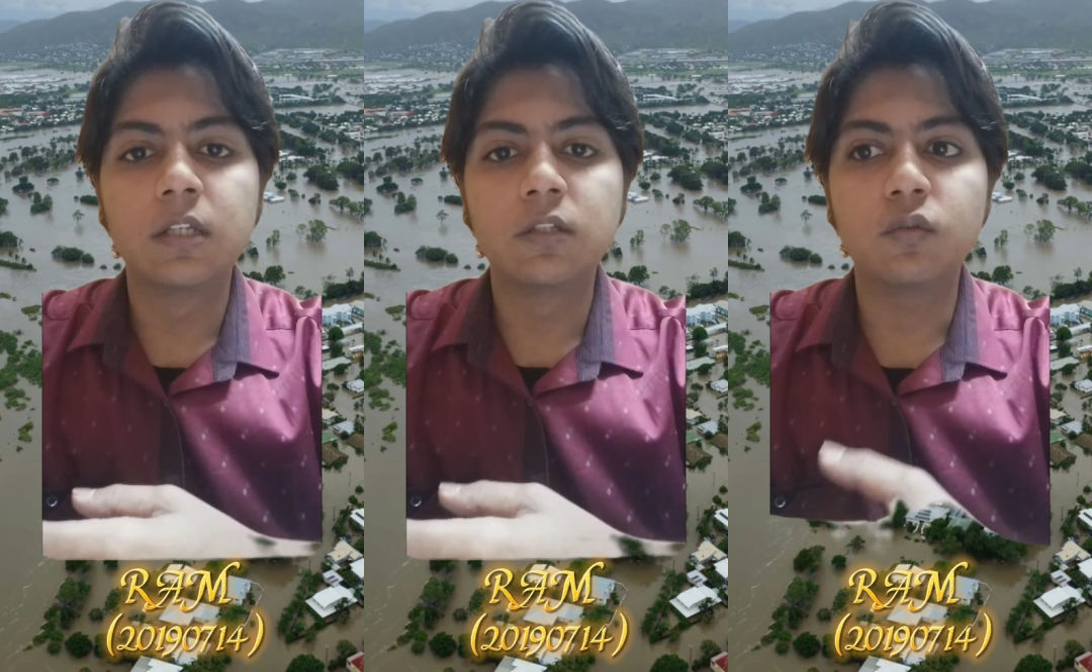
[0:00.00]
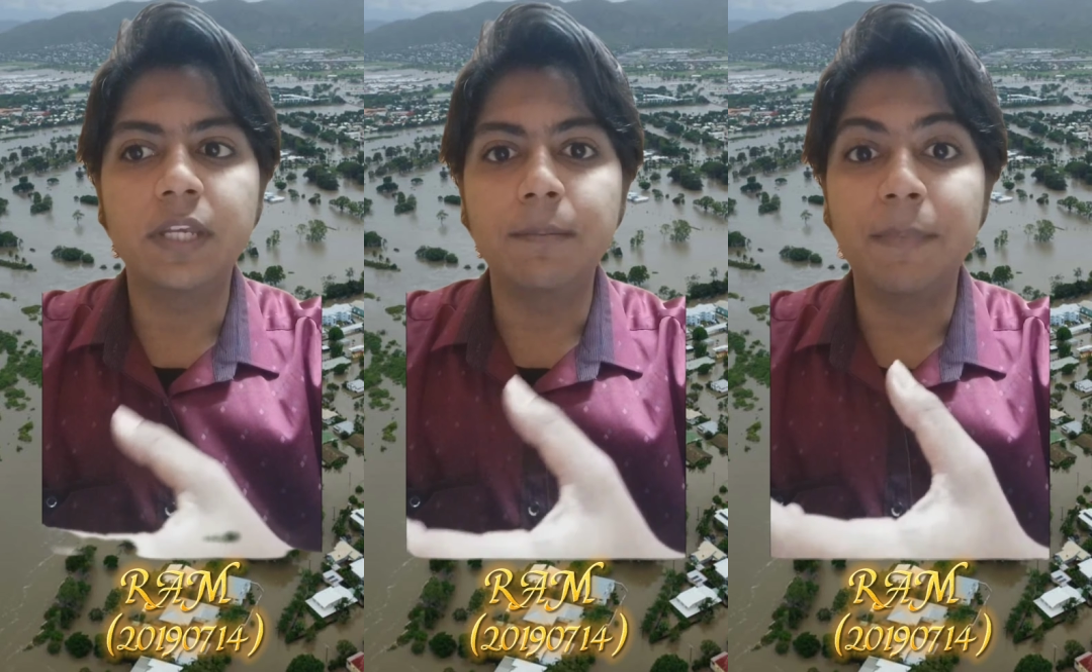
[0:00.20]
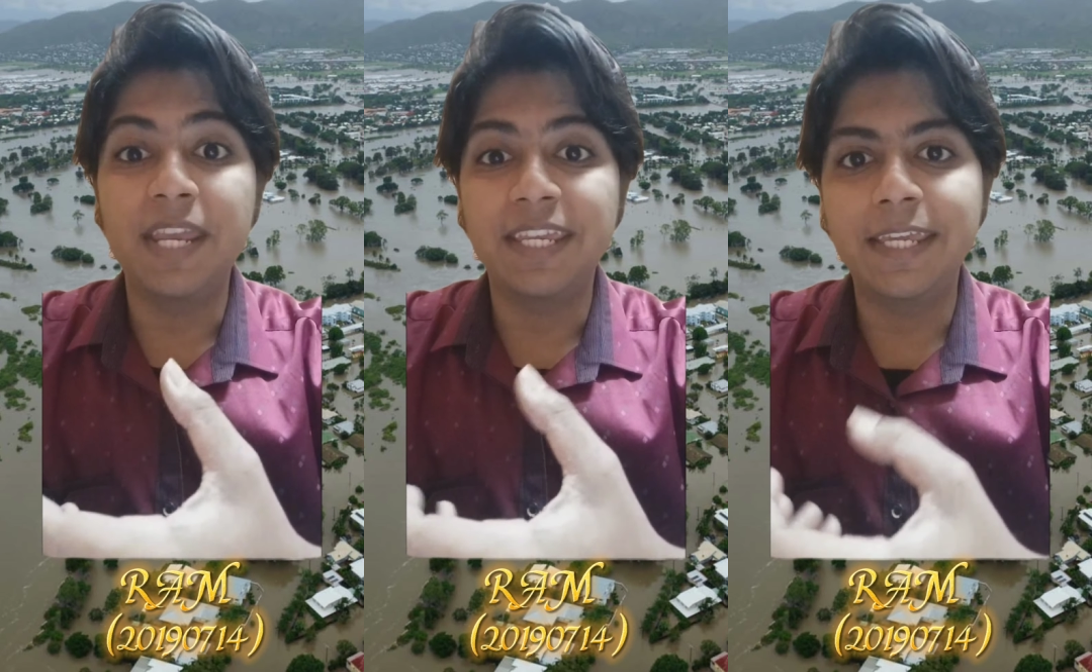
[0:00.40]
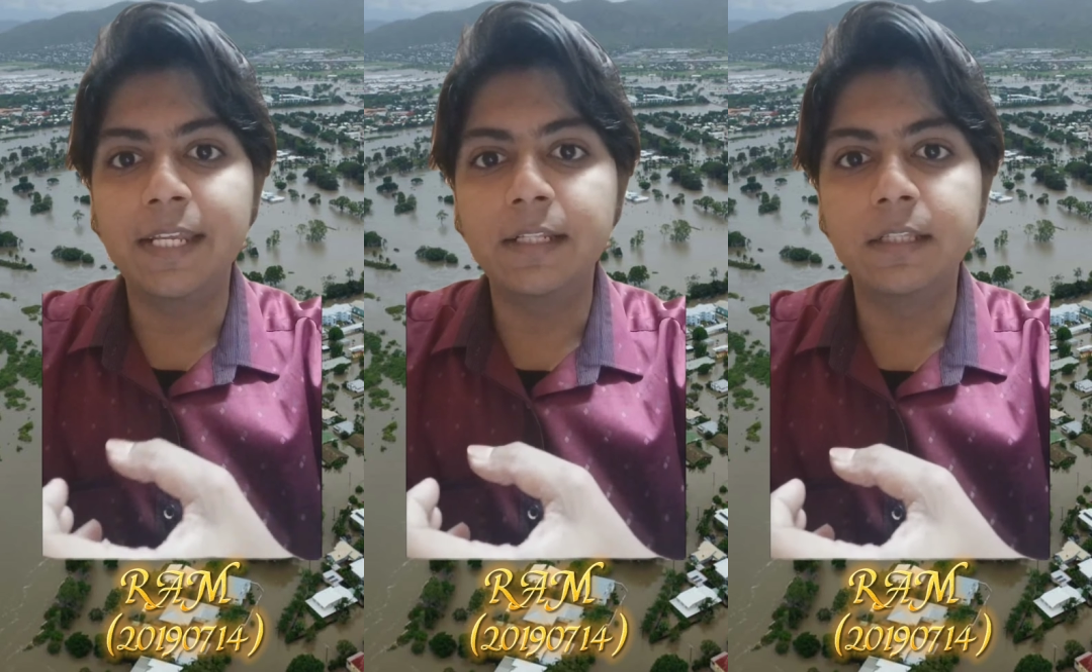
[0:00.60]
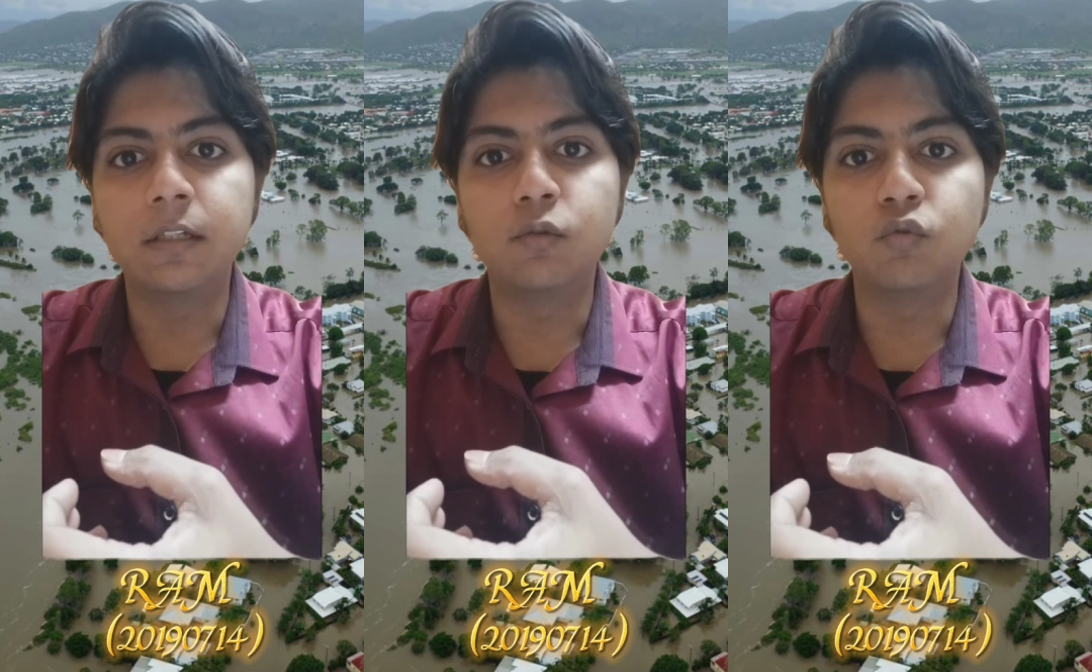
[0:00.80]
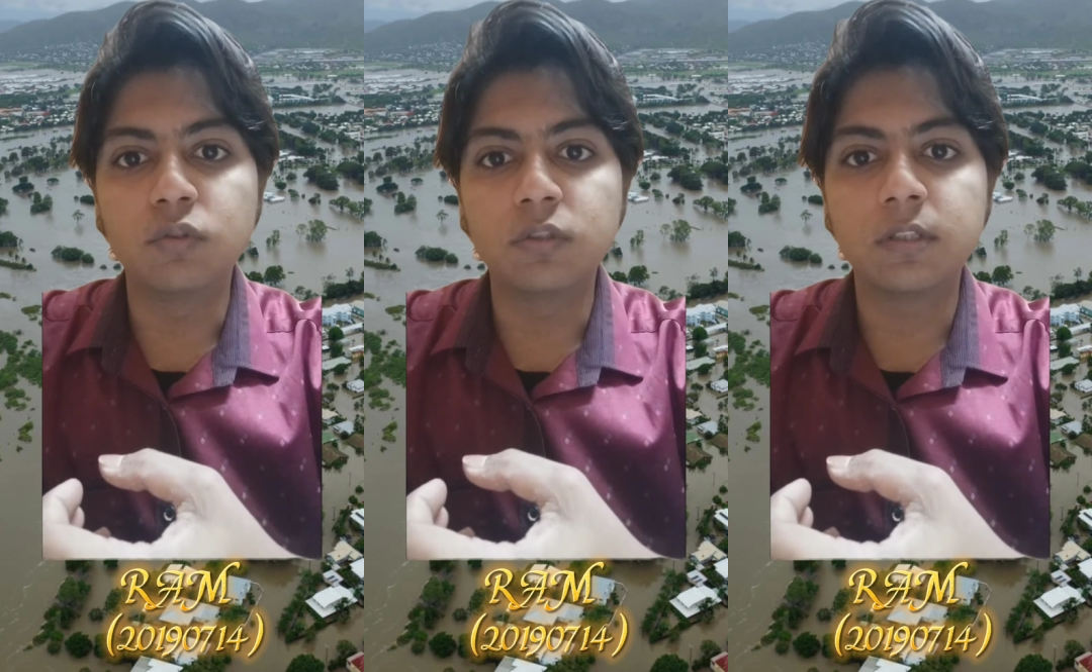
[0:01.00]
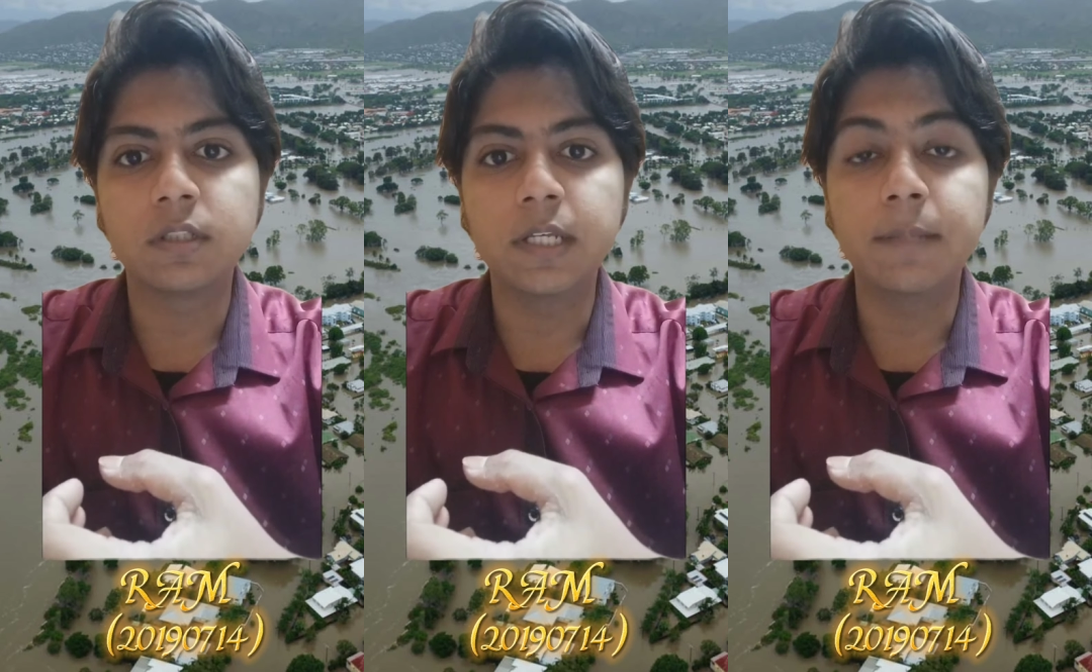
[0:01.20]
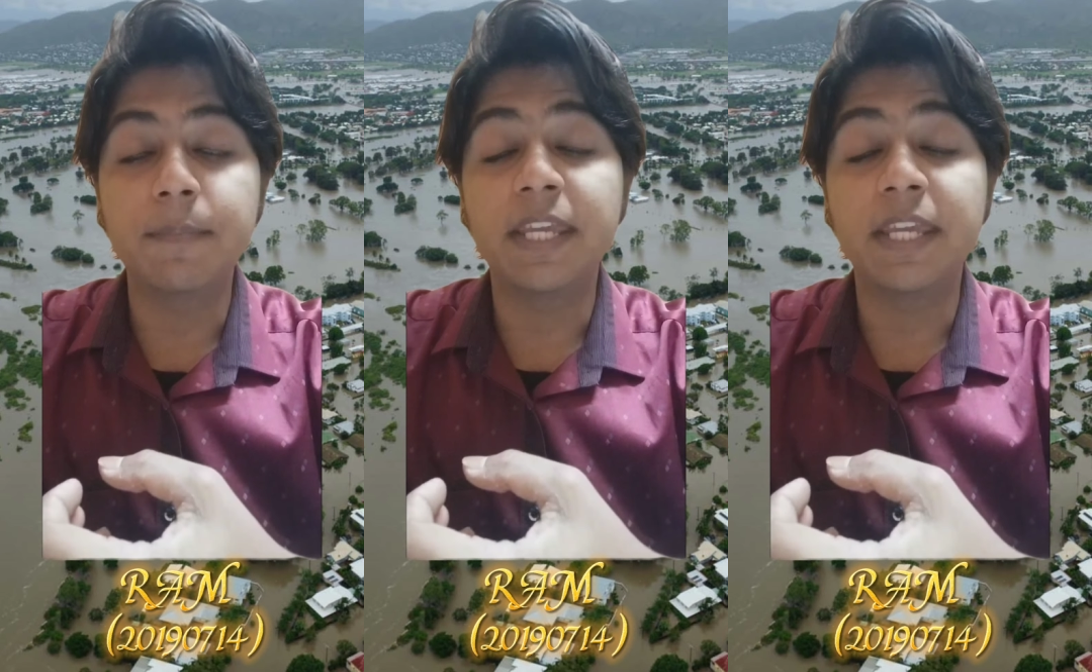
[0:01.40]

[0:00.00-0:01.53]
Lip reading: so it may kill the roots.